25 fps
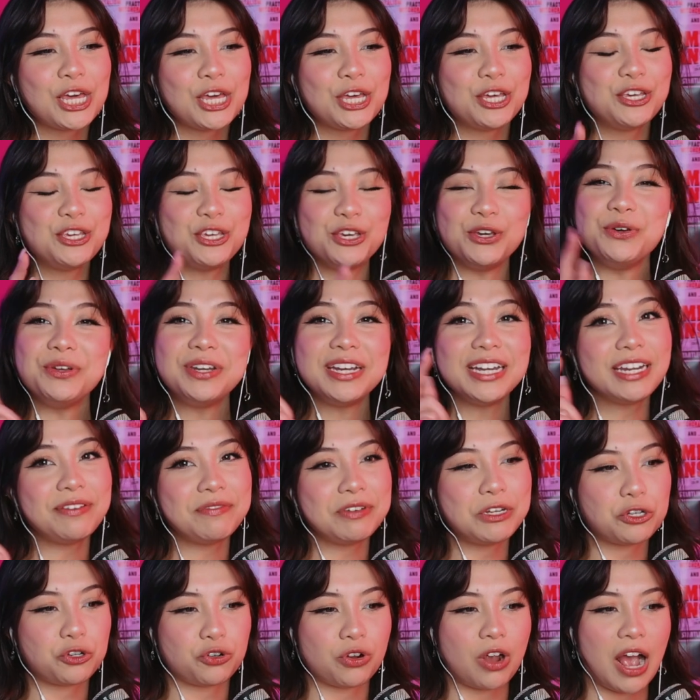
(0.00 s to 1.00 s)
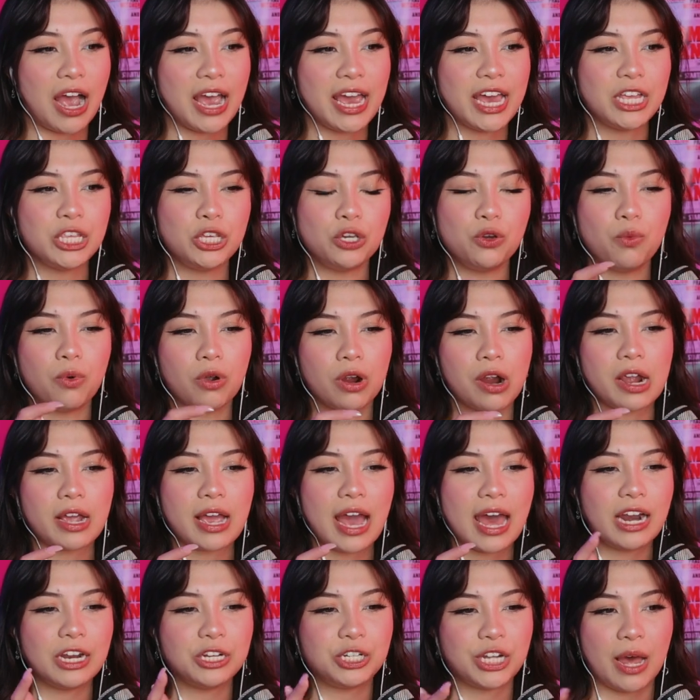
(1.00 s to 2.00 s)
You didn't even try, and you
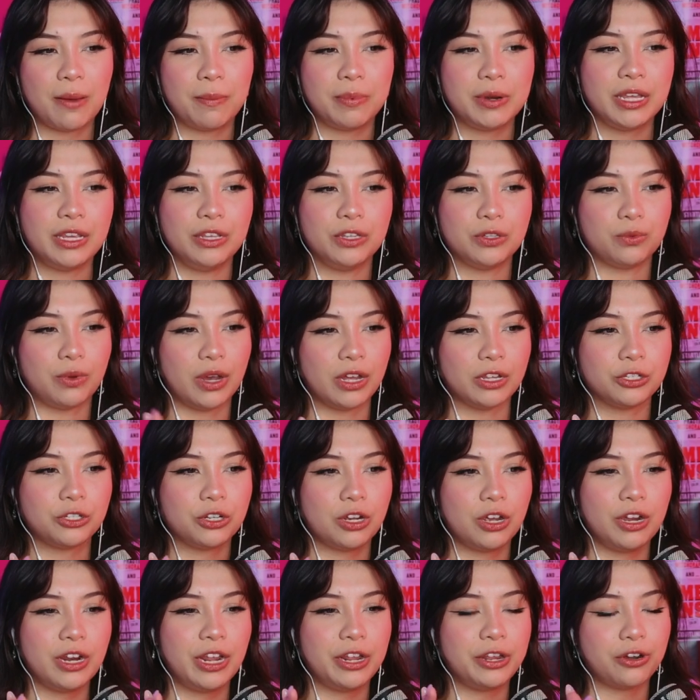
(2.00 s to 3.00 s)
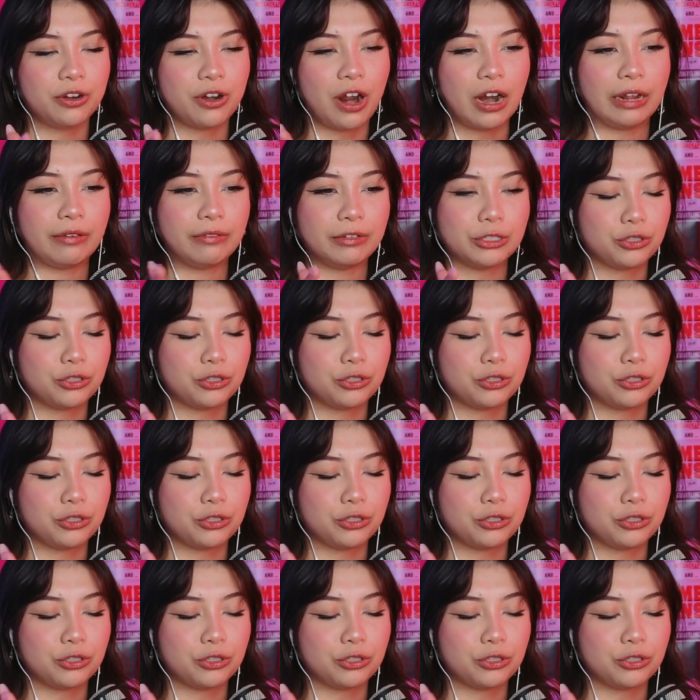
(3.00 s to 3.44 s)
work at a Japanese restaurant and you're not even